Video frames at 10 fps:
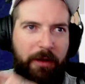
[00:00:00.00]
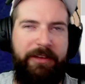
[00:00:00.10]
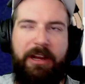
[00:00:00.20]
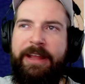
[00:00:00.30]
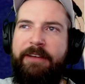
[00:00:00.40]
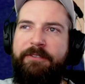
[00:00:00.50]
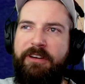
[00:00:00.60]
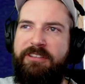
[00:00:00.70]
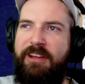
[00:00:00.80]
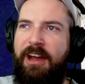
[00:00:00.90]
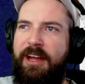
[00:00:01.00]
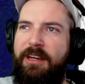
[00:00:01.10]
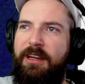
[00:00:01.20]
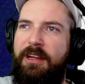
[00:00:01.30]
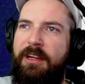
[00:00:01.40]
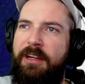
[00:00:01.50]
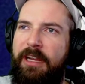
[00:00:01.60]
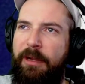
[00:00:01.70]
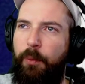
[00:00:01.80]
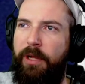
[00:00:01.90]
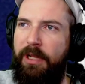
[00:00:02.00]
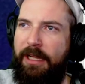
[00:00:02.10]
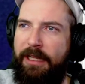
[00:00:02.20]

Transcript: of it on that first dot, it will